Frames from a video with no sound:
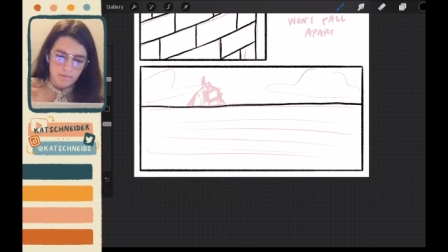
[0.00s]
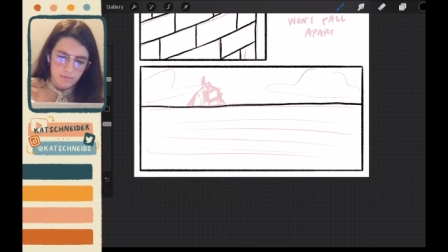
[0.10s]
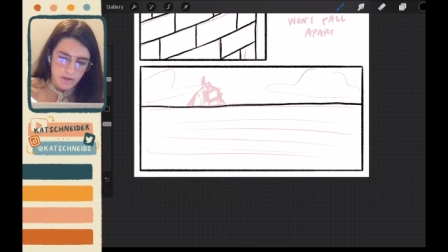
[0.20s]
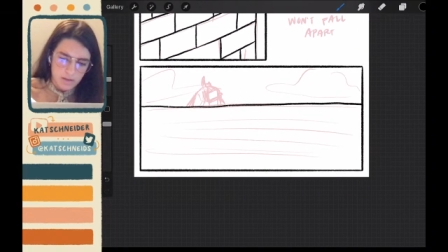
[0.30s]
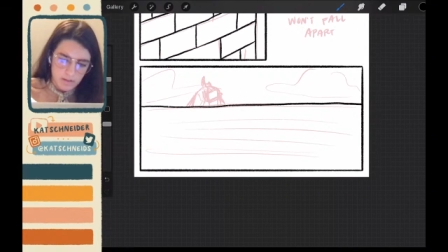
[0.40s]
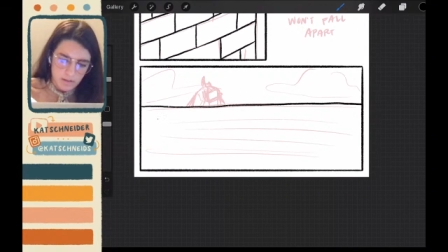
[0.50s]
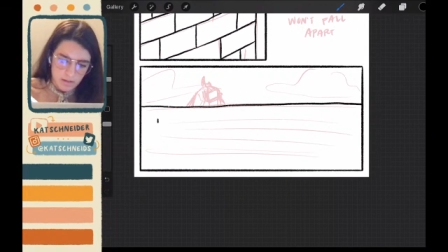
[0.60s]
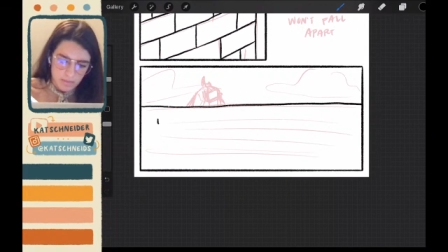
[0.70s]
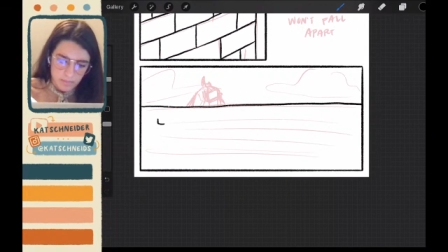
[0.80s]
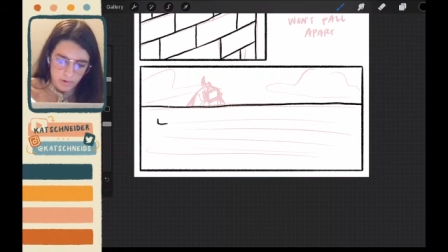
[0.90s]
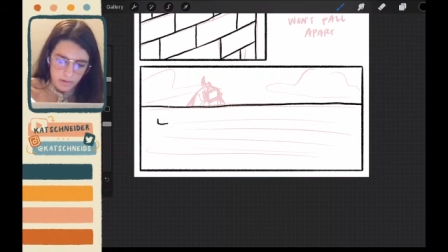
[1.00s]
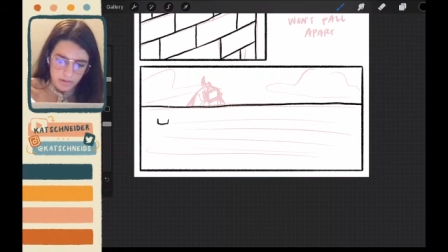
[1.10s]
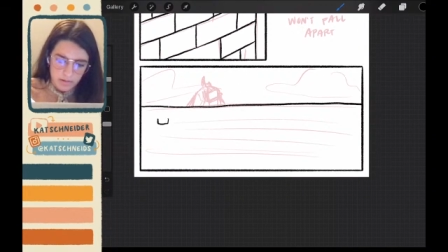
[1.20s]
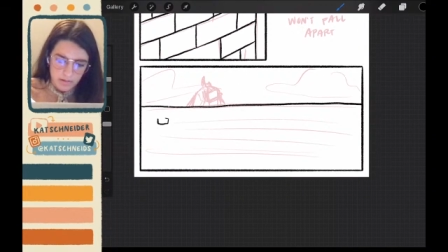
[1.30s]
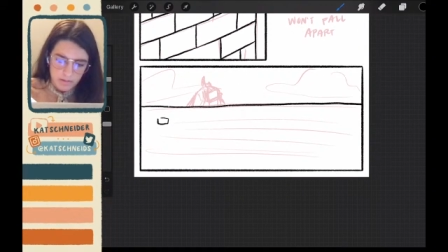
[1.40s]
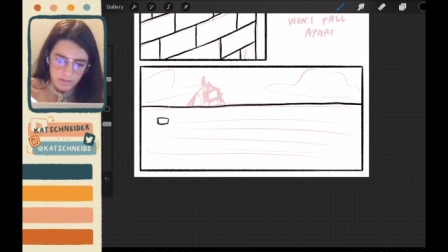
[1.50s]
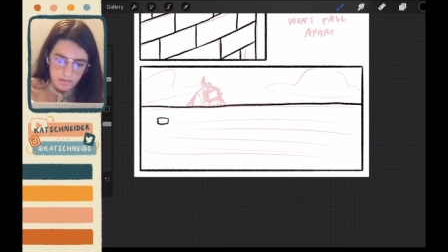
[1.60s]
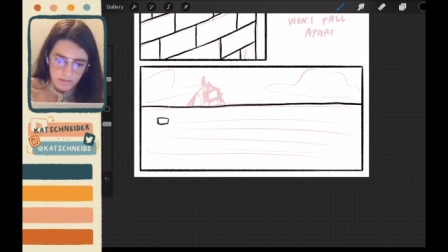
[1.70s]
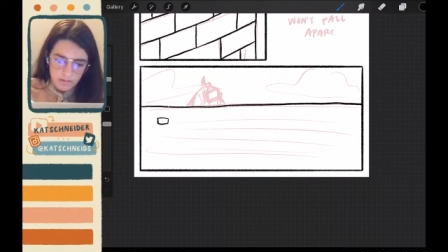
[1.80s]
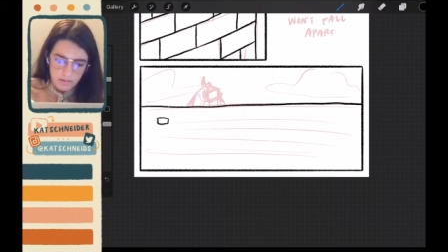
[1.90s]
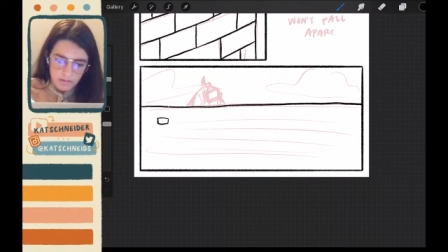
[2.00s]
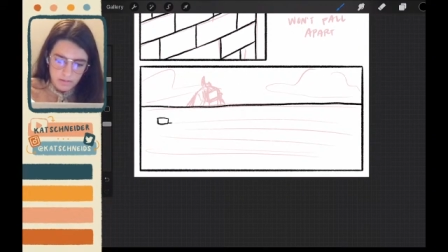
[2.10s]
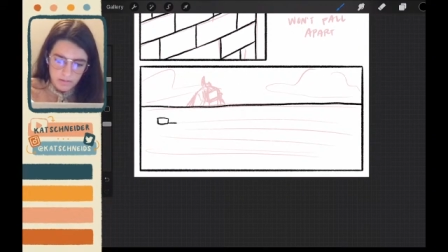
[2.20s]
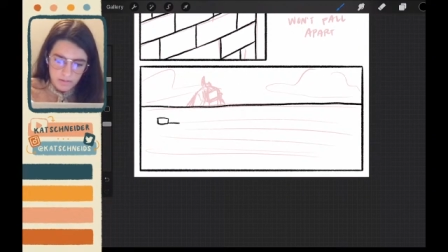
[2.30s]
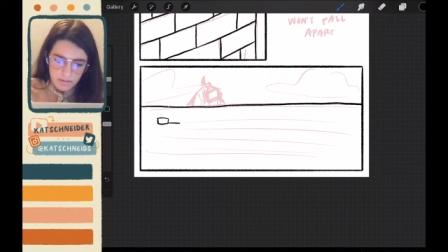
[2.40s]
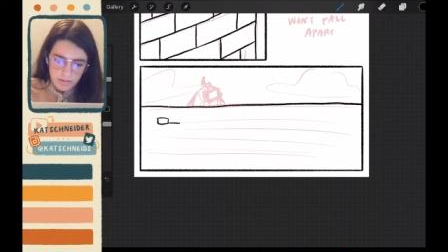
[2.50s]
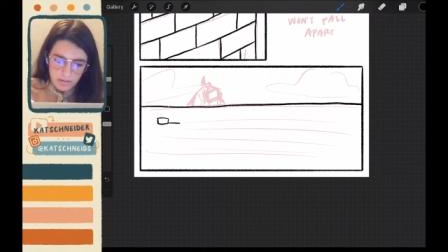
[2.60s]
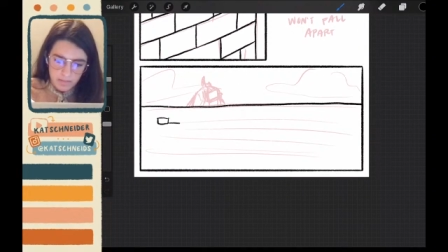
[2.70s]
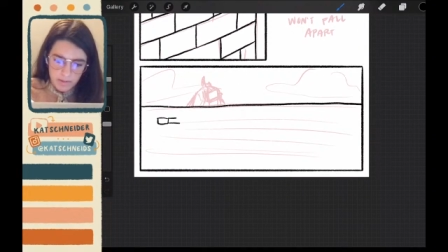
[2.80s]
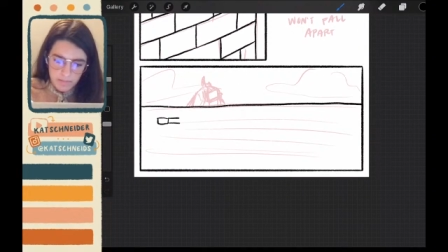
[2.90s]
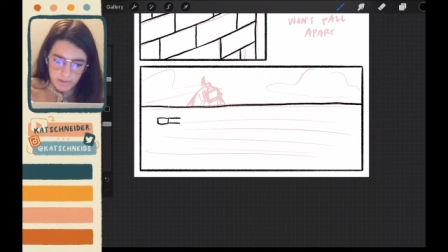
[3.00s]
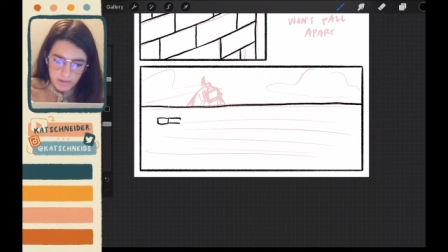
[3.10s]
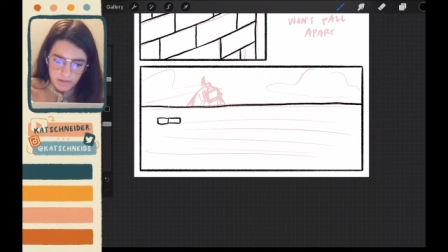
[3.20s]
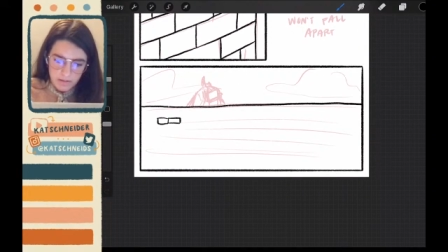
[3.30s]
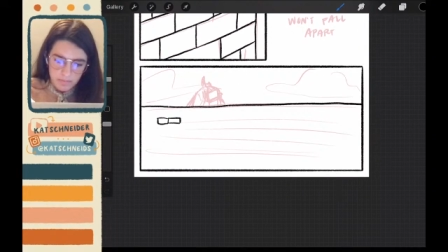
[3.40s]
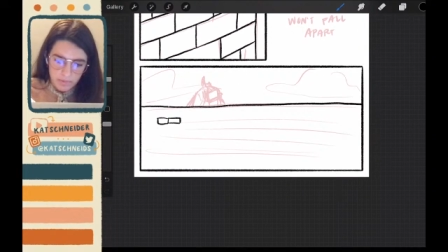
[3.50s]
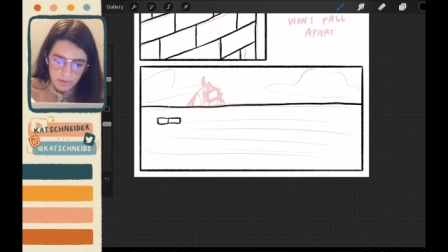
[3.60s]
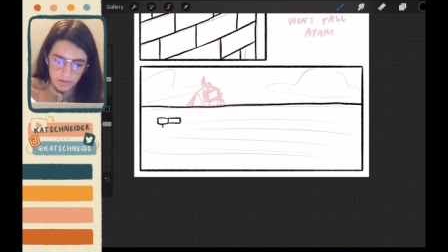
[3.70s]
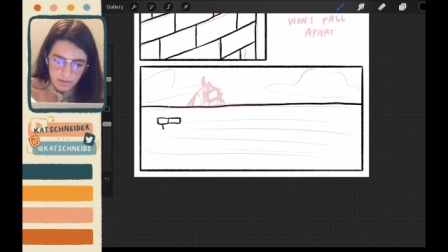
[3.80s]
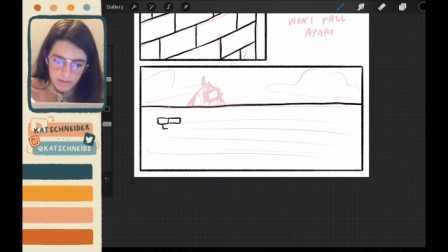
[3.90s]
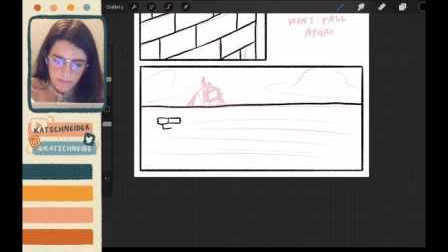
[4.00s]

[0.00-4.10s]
random bricks. This is gonna be a mess, but